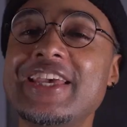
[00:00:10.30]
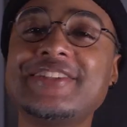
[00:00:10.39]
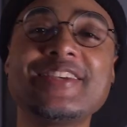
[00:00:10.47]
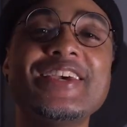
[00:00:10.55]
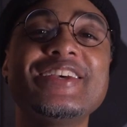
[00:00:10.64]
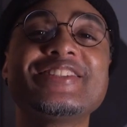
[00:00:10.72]

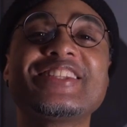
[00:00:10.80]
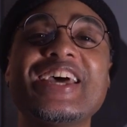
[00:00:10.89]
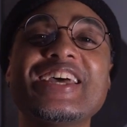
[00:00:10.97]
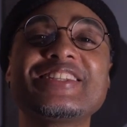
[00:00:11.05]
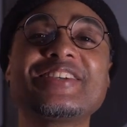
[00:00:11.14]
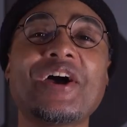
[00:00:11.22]
It is
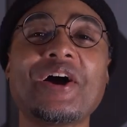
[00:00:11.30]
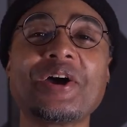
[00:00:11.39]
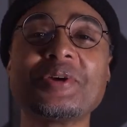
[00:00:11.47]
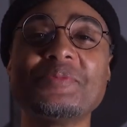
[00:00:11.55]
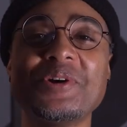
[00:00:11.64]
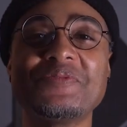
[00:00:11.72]
that
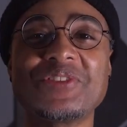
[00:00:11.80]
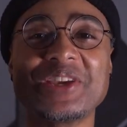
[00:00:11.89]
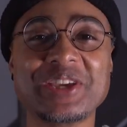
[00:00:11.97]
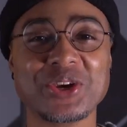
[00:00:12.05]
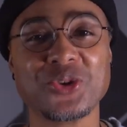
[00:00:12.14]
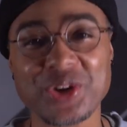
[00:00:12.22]
time of the
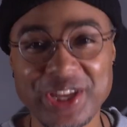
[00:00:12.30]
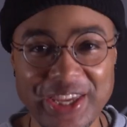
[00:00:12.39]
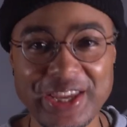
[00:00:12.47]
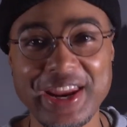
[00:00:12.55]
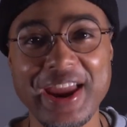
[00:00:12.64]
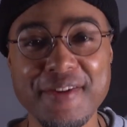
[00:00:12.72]
year
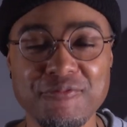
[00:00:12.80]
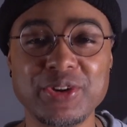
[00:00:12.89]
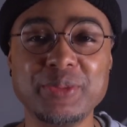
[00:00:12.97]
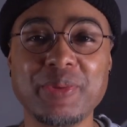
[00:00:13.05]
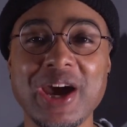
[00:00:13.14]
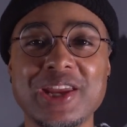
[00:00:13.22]
again,
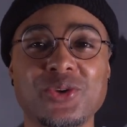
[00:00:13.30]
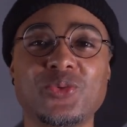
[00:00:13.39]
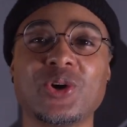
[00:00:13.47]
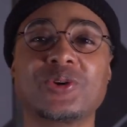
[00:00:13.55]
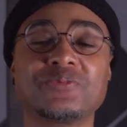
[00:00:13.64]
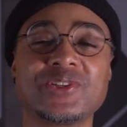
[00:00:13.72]
everybody.
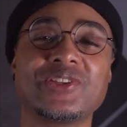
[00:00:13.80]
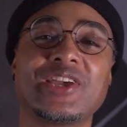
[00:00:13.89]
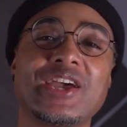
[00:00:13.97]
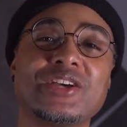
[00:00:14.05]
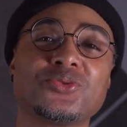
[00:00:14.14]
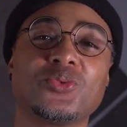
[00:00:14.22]
Welcome to The
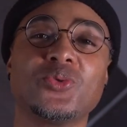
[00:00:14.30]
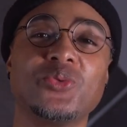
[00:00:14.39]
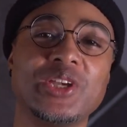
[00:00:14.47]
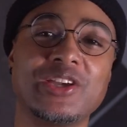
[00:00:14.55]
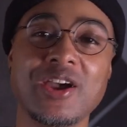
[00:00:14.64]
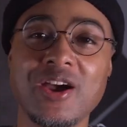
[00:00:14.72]
Casual
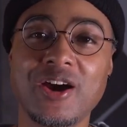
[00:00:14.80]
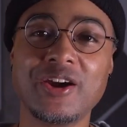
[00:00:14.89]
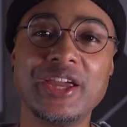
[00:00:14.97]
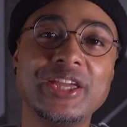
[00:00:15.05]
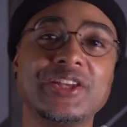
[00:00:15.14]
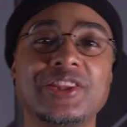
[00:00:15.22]
Week,
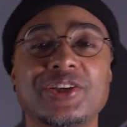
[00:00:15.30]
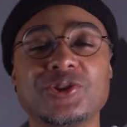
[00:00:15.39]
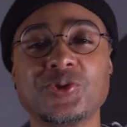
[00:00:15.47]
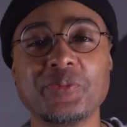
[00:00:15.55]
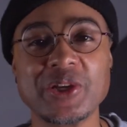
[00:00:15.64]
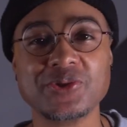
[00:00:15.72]
our end of the
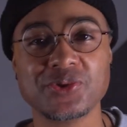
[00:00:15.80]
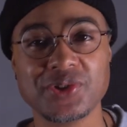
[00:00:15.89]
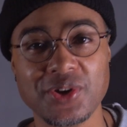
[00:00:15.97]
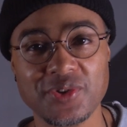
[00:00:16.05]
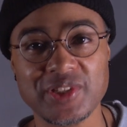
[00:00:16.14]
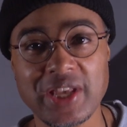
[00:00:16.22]
year special
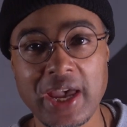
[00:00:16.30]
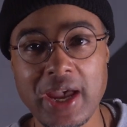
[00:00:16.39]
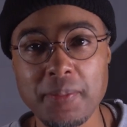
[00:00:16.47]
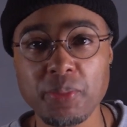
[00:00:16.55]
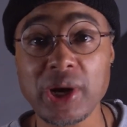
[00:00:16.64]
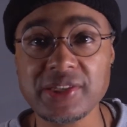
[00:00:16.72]
series
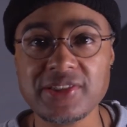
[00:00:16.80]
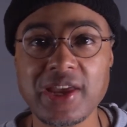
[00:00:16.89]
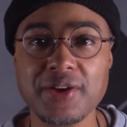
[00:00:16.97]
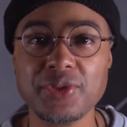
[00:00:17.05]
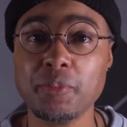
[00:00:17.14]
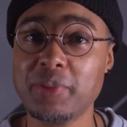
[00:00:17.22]
that breaks
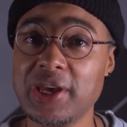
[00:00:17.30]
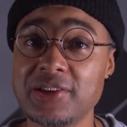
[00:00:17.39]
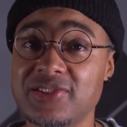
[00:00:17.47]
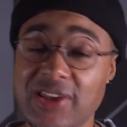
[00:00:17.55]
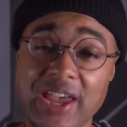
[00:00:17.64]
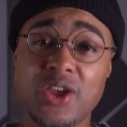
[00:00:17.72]
down the
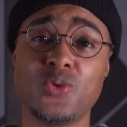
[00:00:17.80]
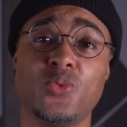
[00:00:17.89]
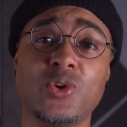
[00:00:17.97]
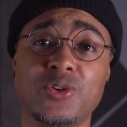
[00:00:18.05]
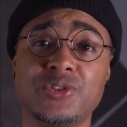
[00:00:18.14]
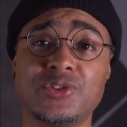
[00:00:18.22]
best and
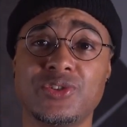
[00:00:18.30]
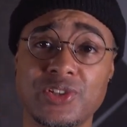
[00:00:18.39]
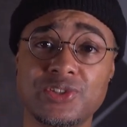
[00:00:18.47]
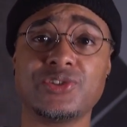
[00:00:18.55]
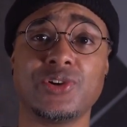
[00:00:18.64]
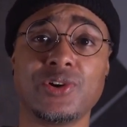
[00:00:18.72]
worst
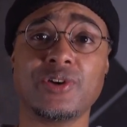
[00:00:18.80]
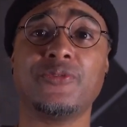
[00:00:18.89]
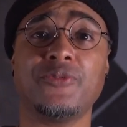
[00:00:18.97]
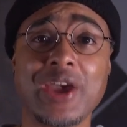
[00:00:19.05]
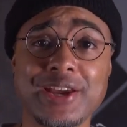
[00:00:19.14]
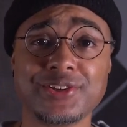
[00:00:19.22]
this year
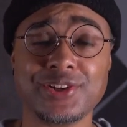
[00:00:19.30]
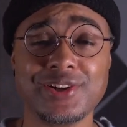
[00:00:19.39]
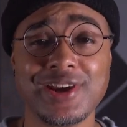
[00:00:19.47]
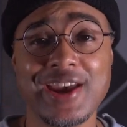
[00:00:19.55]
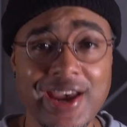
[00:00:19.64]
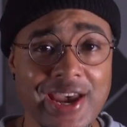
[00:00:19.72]
of
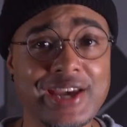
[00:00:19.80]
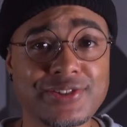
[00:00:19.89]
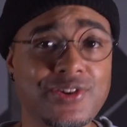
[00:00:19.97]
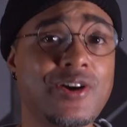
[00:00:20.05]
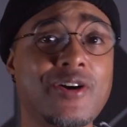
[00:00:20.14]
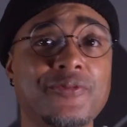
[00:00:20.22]
fashion had
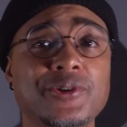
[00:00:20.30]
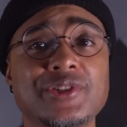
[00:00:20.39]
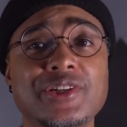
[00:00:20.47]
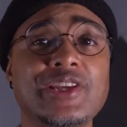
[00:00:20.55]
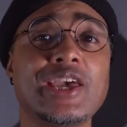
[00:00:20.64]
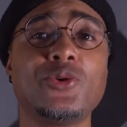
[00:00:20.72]
to offer.
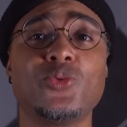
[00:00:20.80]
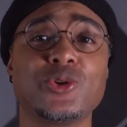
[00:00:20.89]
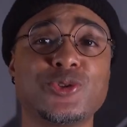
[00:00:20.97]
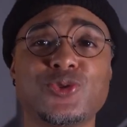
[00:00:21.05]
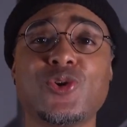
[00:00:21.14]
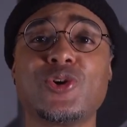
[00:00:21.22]
Today,
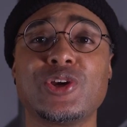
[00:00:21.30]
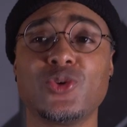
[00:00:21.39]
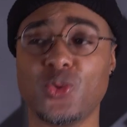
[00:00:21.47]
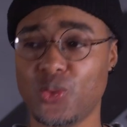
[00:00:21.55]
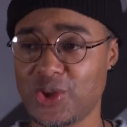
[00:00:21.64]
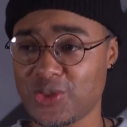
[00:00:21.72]
we're
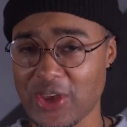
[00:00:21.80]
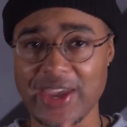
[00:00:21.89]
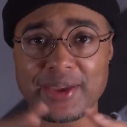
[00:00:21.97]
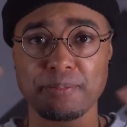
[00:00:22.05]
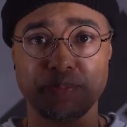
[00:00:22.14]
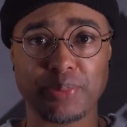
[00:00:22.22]
starting with
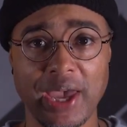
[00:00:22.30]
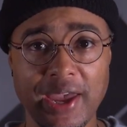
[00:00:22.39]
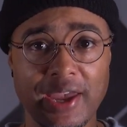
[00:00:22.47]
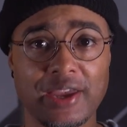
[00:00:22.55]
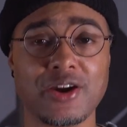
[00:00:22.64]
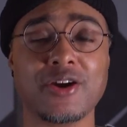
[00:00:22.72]
a
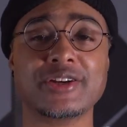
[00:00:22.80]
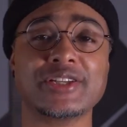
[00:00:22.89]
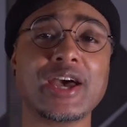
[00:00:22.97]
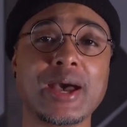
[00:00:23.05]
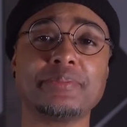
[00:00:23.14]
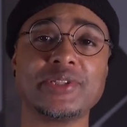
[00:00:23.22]
bang, our
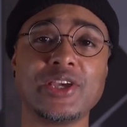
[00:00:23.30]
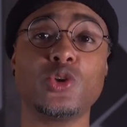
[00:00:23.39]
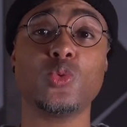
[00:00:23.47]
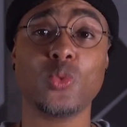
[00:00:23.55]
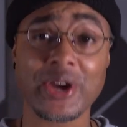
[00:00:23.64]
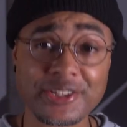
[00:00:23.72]
top
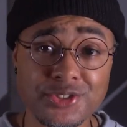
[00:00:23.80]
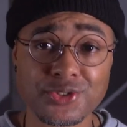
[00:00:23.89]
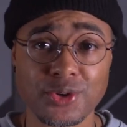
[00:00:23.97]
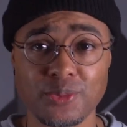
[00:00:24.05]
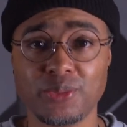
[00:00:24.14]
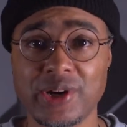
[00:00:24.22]
10
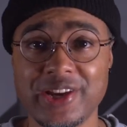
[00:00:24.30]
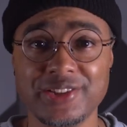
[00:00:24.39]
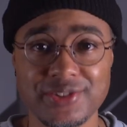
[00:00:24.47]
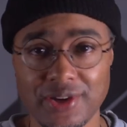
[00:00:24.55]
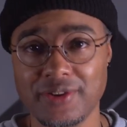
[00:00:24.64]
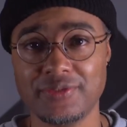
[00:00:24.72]
Western
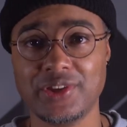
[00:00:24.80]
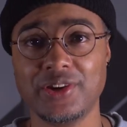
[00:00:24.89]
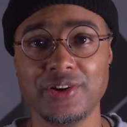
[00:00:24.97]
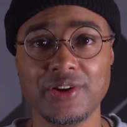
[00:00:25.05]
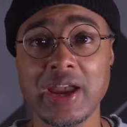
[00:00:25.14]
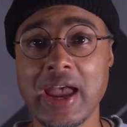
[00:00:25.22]
brands of the
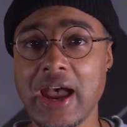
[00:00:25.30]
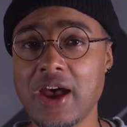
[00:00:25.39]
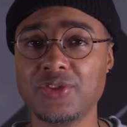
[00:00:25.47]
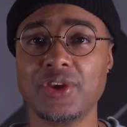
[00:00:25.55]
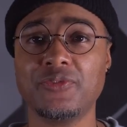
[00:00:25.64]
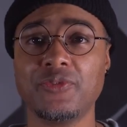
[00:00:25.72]
year,
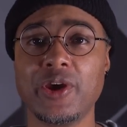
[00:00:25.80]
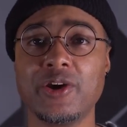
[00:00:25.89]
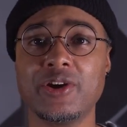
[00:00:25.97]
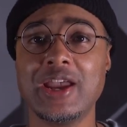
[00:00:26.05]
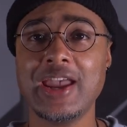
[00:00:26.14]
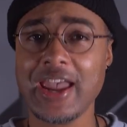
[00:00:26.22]
how they
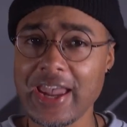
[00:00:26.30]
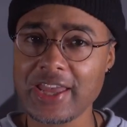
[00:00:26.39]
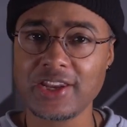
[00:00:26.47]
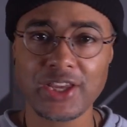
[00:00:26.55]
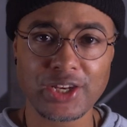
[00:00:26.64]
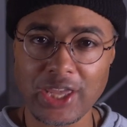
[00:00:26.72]
fared,
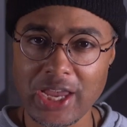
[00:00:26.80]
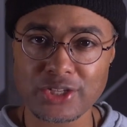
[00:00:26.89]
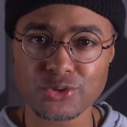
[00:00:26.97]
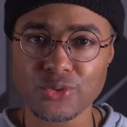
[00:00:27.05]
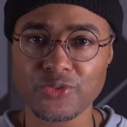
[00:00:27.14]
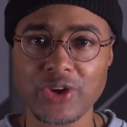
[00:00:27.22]
and in
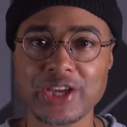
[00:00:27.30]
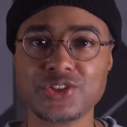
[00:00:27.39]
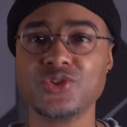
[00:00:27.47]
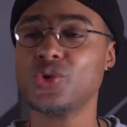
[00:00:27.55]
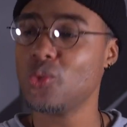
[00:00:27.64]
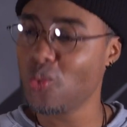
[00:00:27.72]
casual
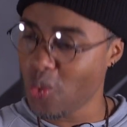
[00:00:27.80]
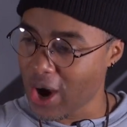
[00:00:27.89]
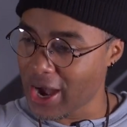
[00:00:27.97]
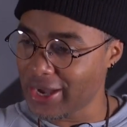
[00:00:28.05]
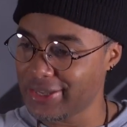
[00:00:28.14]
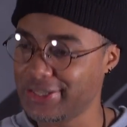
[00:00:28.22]
fashion, the
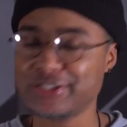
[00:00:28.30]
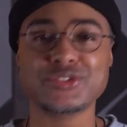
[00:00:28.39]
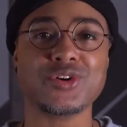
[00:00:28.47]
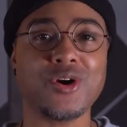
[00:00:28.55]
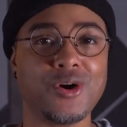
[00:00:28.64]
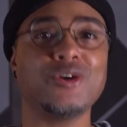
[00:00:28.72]
why
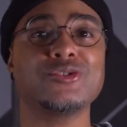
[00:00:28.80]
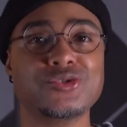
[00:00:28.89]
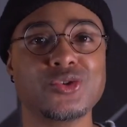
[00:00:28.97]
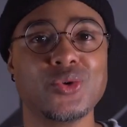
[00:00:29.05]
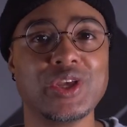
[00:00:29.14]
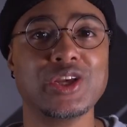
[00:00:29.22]
is
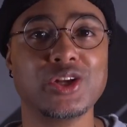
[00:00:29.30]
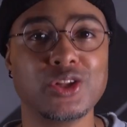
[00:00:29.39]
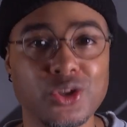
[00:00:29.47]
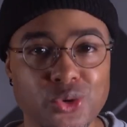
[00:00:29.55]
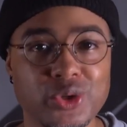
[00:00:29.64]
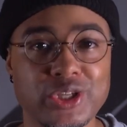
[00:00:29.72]
also
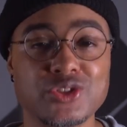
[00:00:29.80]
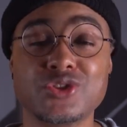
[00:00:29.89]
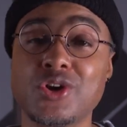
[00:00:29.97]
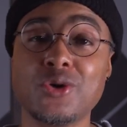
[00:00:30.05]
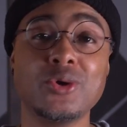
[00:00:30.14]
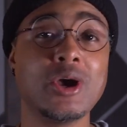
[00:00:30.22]
included.
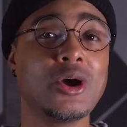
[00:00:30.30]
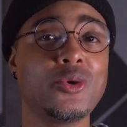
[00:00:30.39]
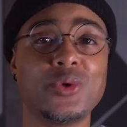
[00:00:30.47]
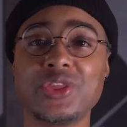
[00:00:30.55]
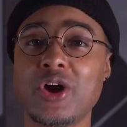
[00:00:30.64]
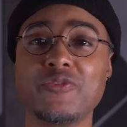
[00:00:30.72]
So
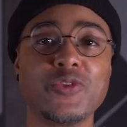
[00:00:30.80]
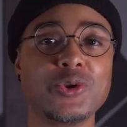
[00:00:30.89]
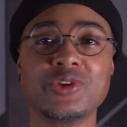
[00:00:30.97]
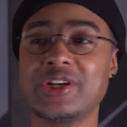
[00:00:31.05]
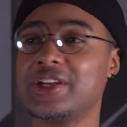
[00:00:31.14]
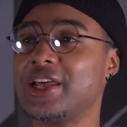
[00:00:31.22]
without
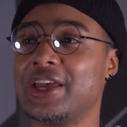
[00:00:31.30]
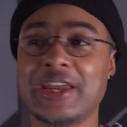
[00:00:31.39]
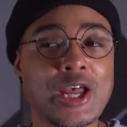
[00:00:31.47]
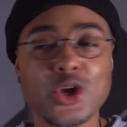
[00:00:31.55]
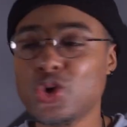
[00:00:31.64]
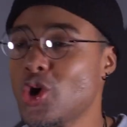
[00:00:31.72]
further
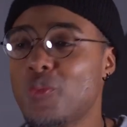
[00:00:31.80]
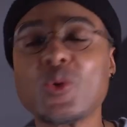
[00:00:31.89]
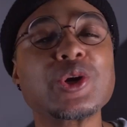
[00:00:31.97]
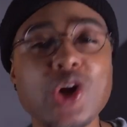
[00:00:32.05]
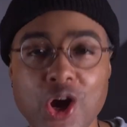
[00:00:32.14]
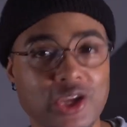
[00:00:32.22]
delay, no
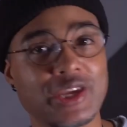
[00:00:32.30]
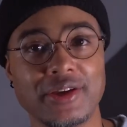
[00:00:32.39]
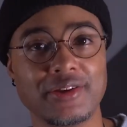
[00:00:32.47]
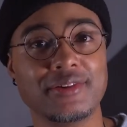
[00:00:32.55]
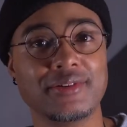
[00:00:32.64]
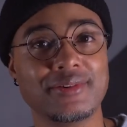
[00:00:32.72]
more
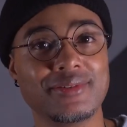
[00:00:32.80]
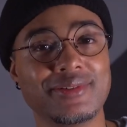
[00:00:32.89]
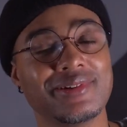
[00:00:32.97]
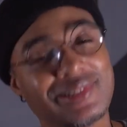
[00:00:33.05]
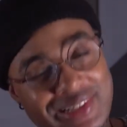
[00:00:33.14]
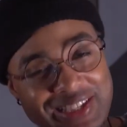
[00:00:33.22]
talking.
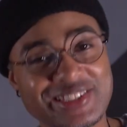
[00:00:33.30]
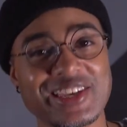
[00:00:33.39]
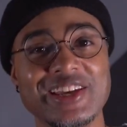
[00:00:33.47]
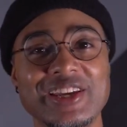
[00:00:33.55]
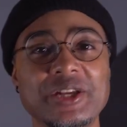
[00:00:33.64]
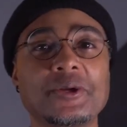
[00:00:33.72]
Let's
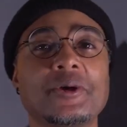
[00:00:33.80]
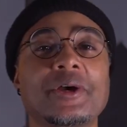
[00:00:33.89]
get it.